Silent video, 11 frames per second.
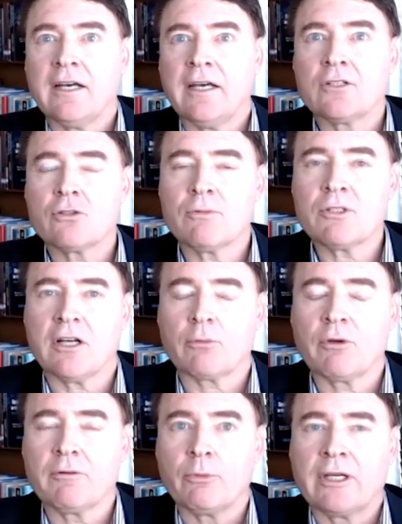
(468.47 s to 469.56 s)
It's almost like
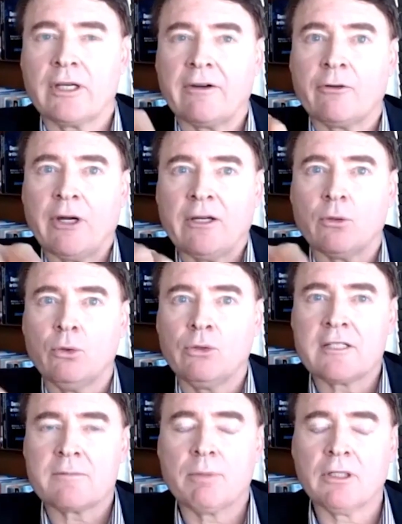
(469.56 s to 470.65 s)
we are creating all
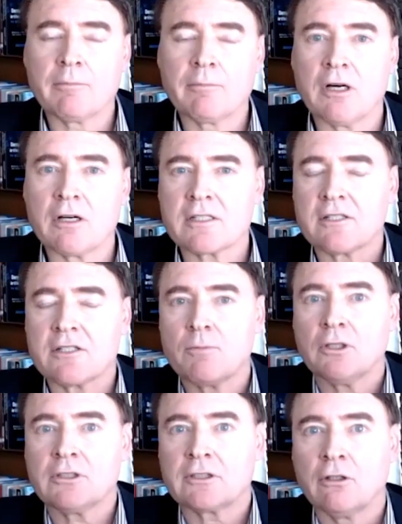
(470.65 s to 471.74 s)
these building blocks in the
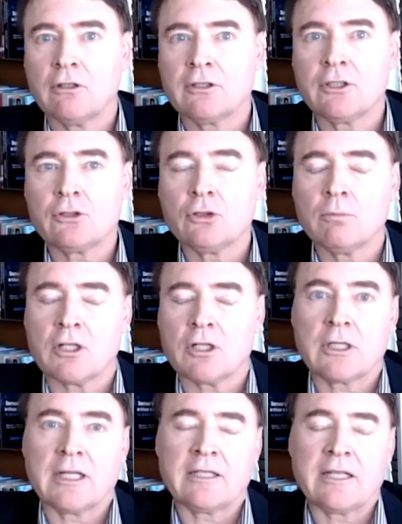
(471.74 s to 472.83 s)
smart technology toolbox
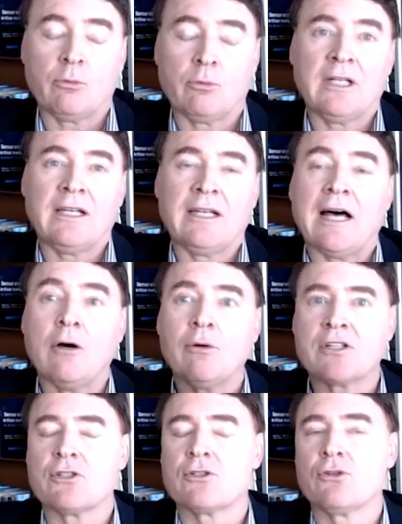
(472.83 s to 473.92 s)
that will allow
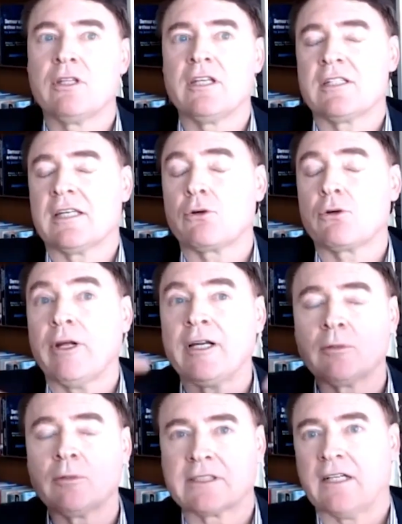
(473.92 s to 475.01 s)
us to do these
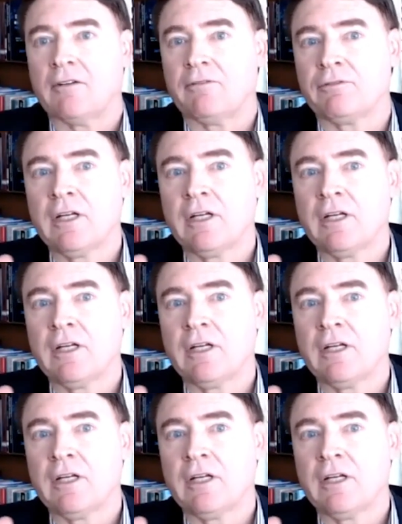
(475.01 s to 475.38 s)
incredible stuff.